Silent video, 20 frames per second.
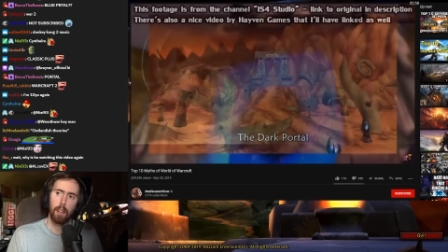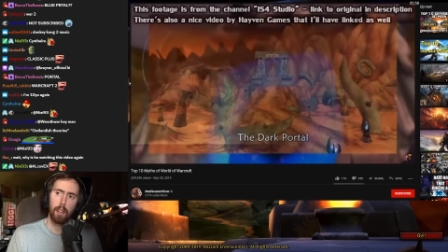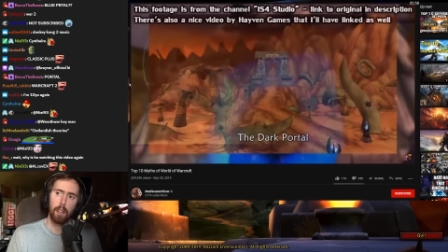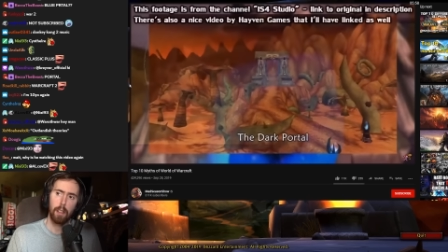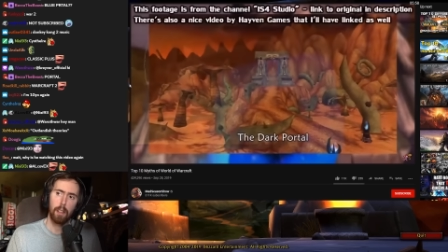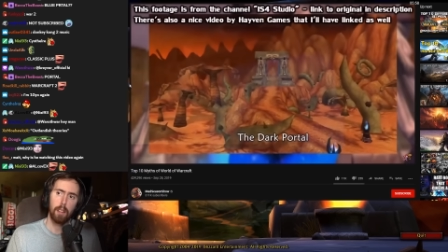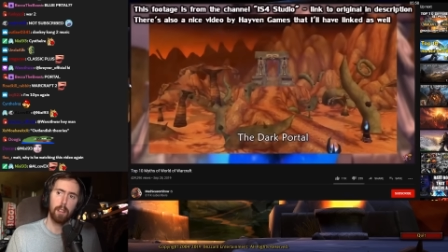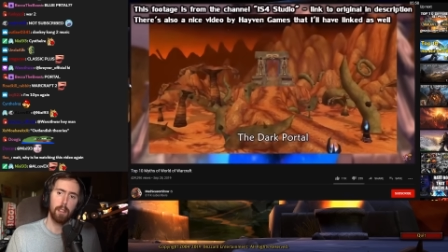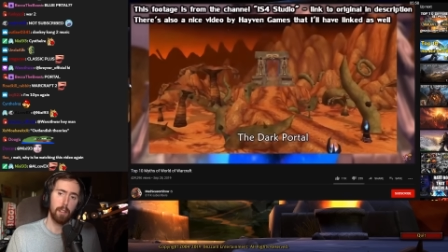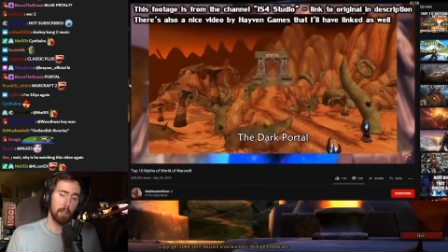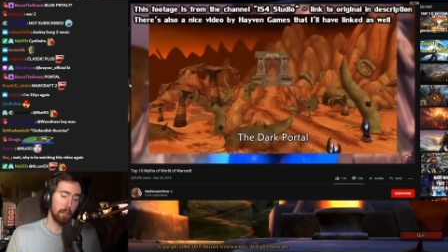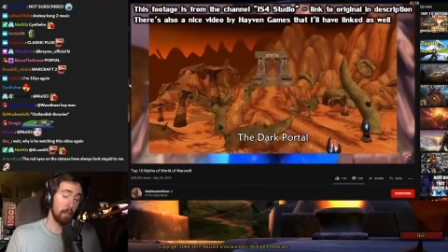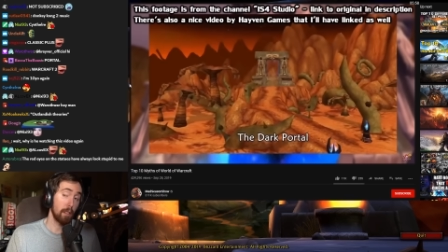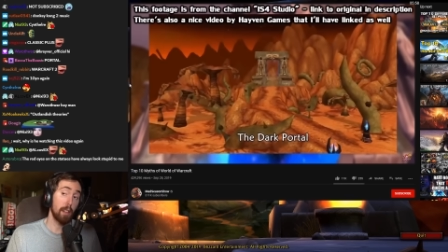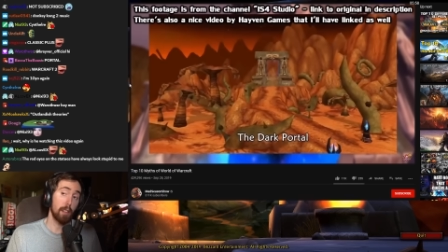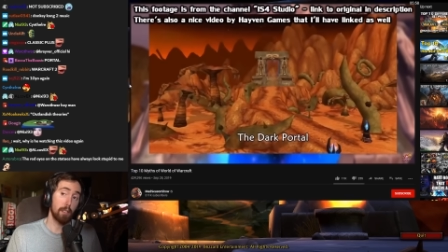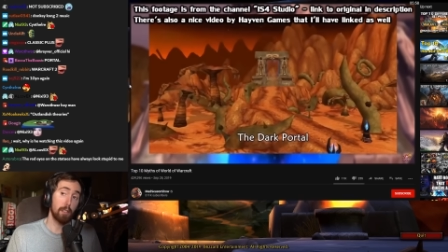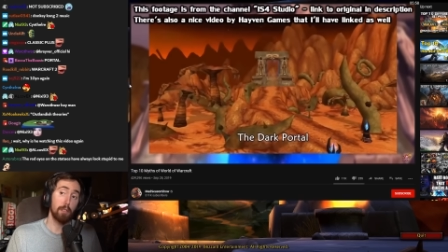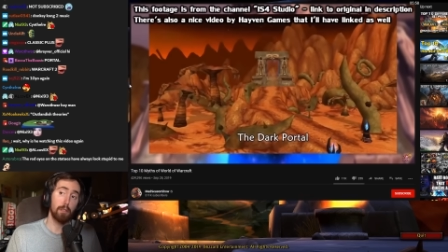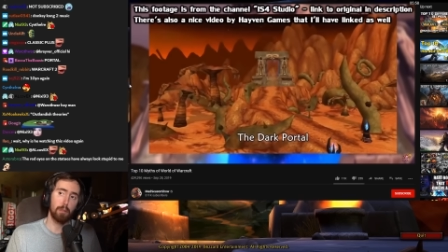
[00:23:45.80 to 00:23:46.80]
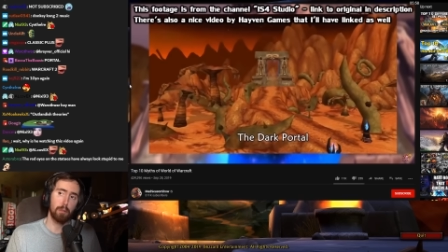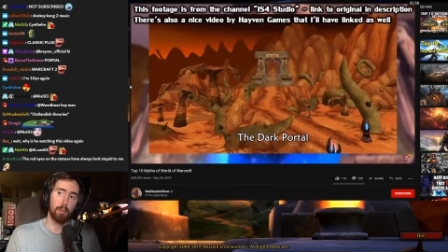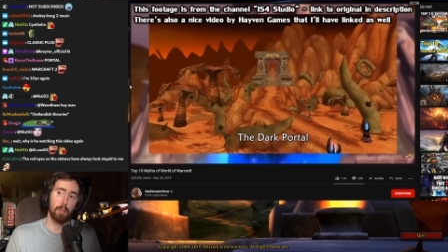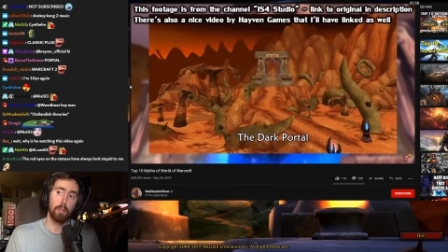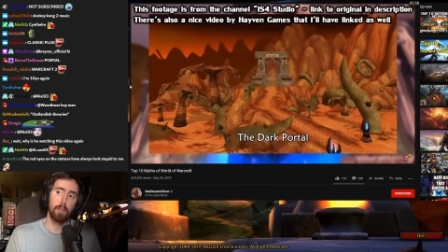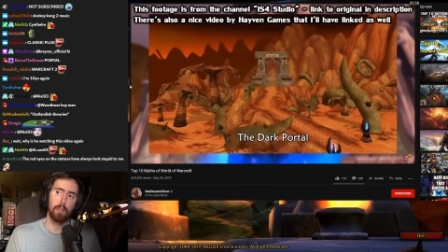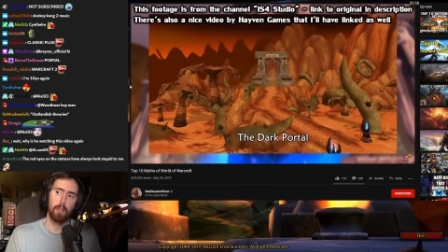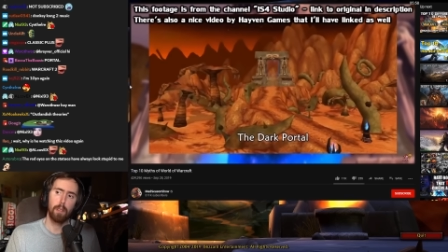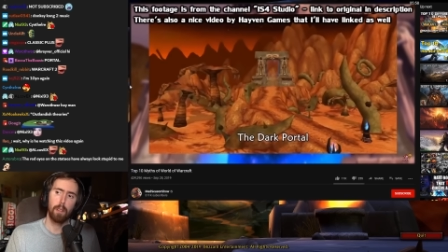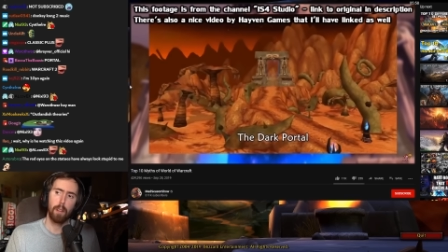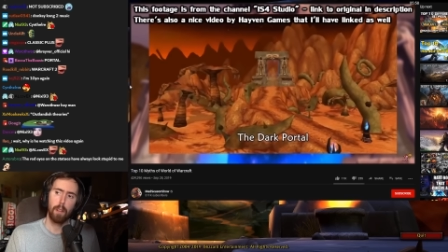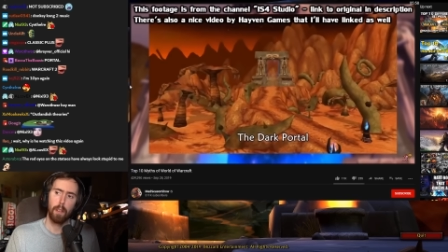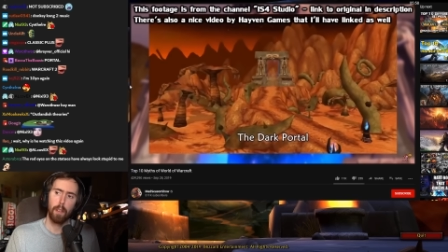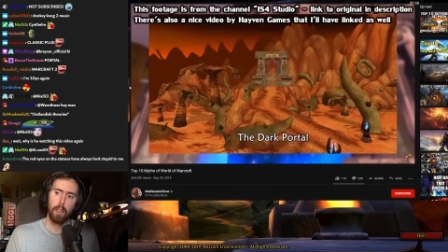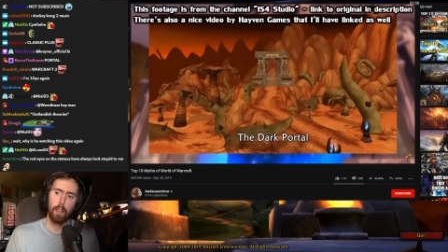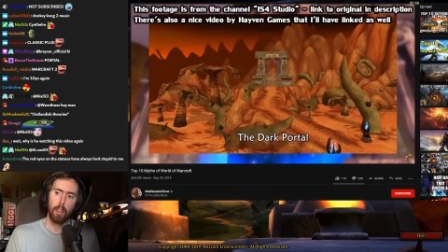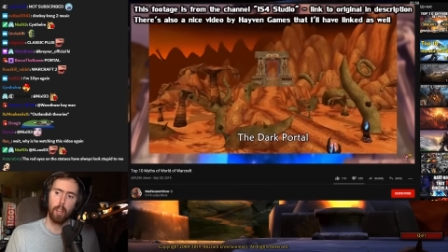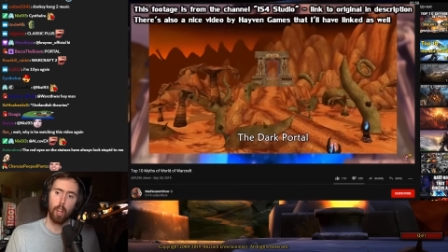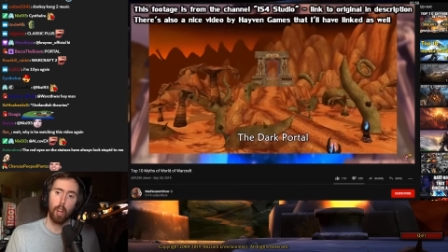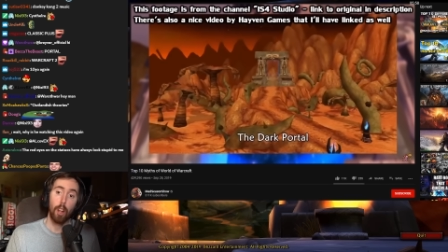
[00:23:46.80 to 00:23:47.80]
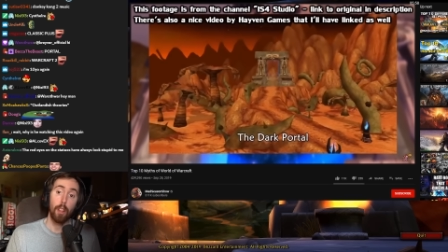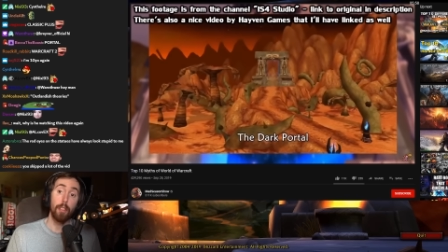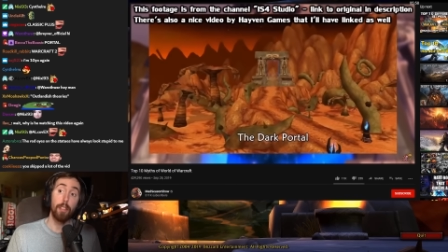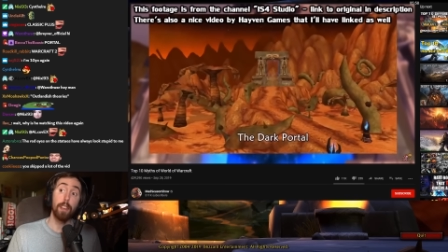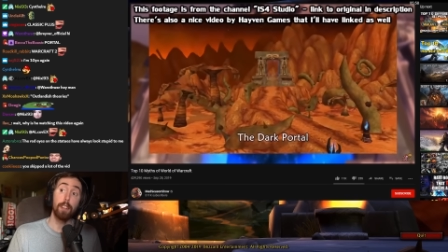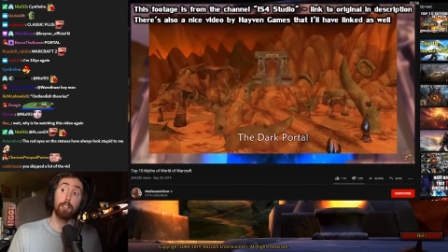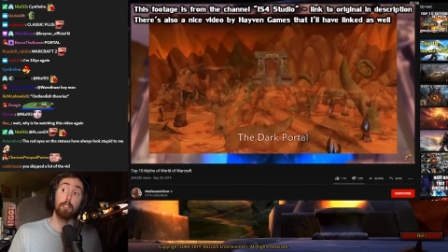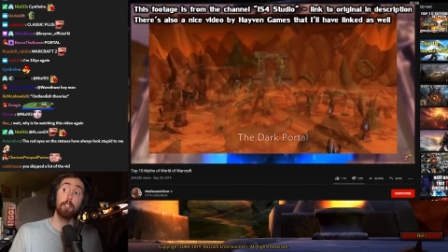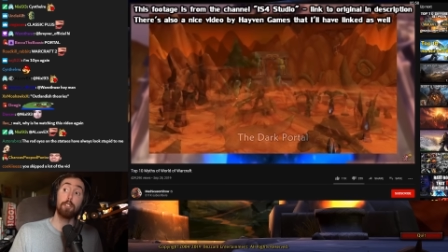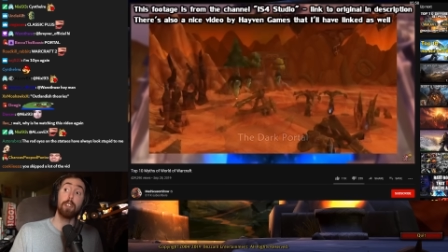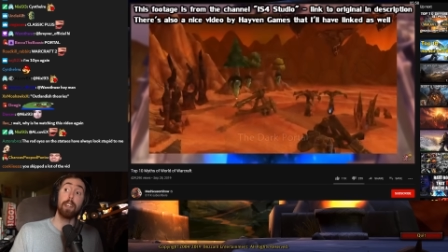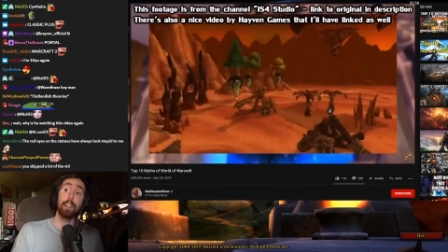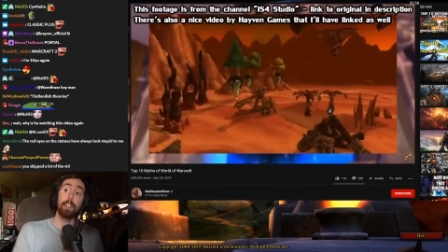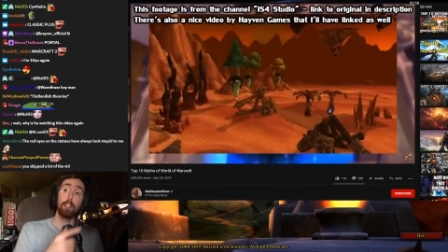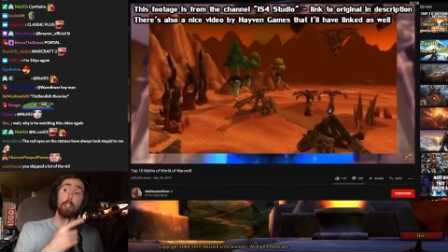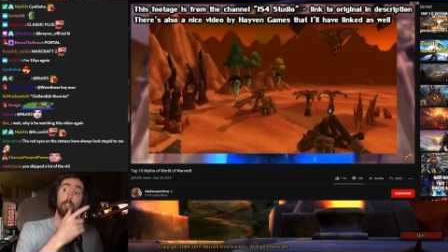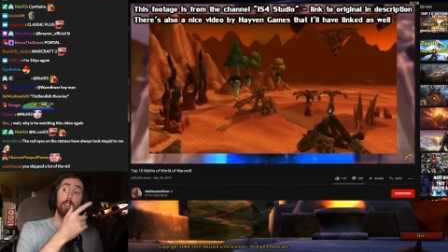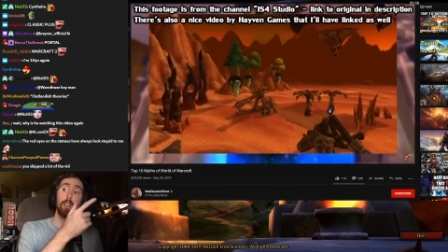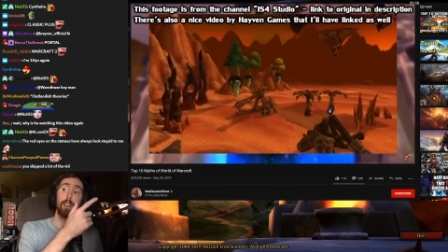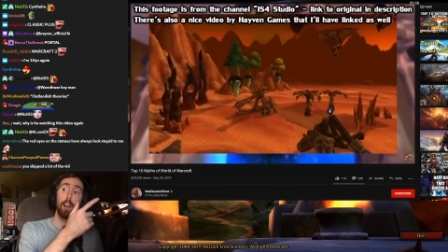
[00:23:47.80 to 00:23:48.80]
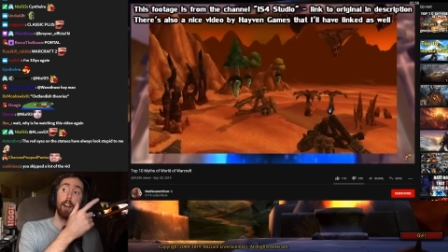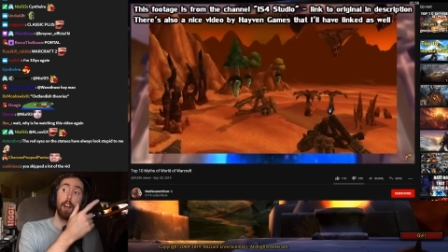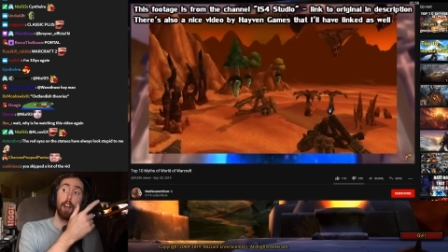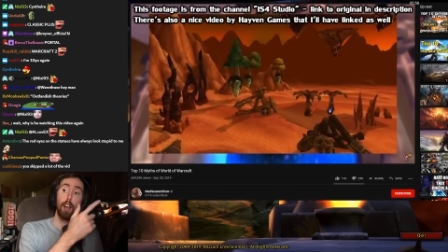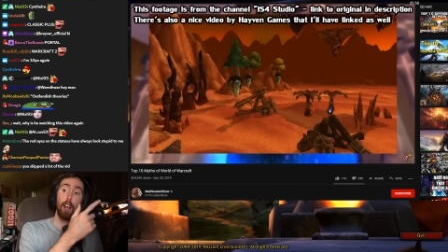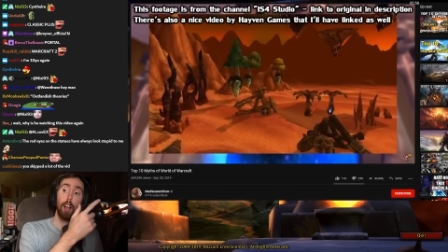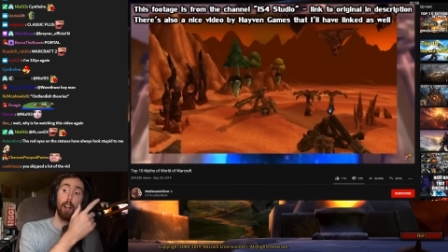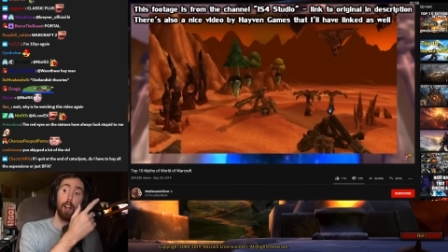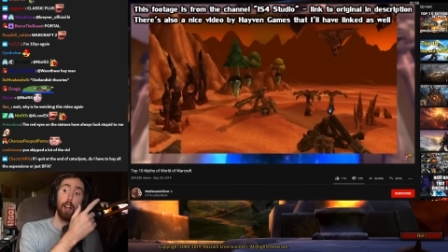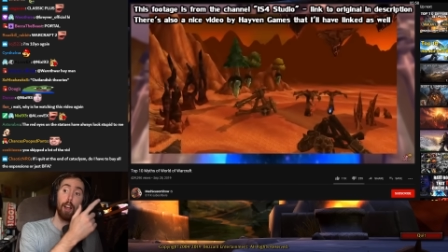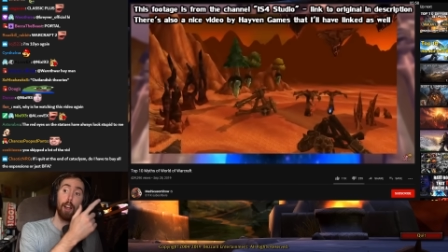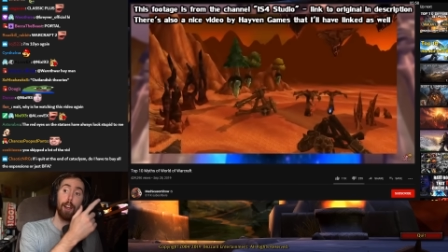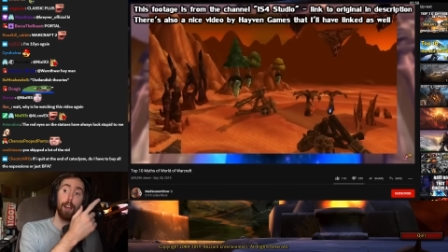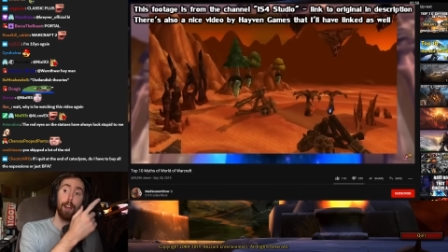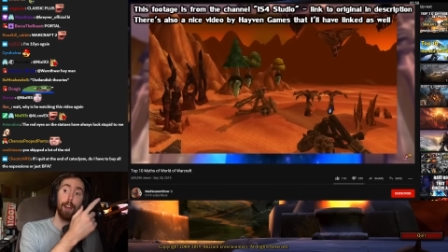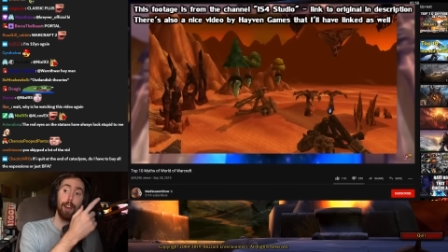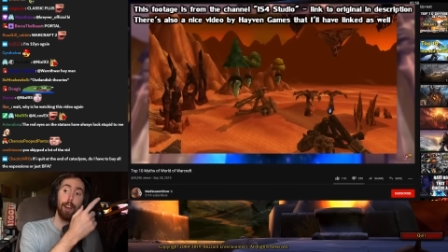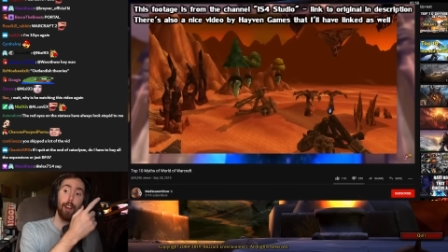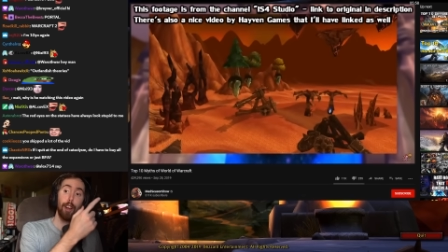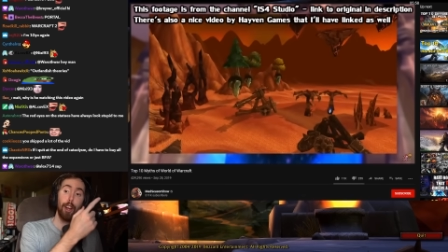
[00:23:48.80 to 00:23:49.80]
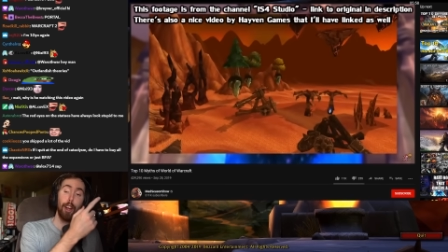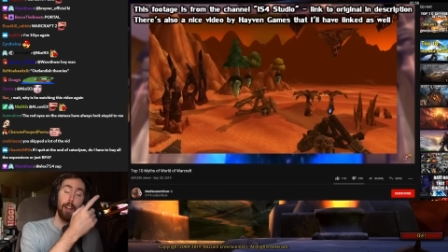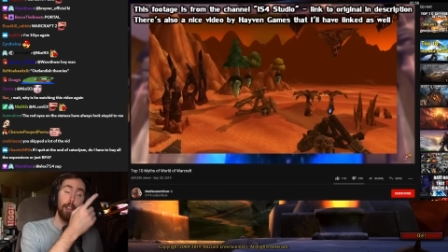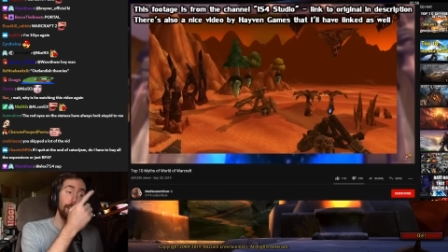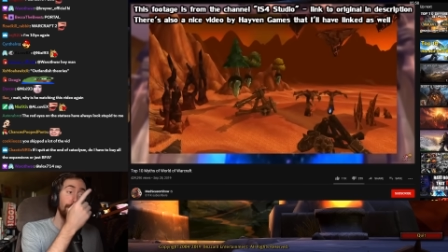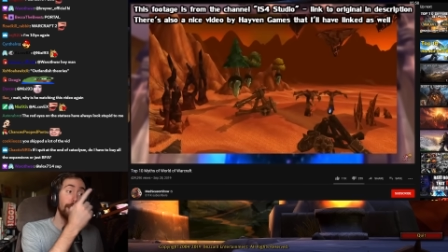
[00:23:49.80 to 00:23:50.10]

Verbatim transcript: However, just true. like the Emerald Dream, uh, this there is exists it, dude. a diversion of the Outland.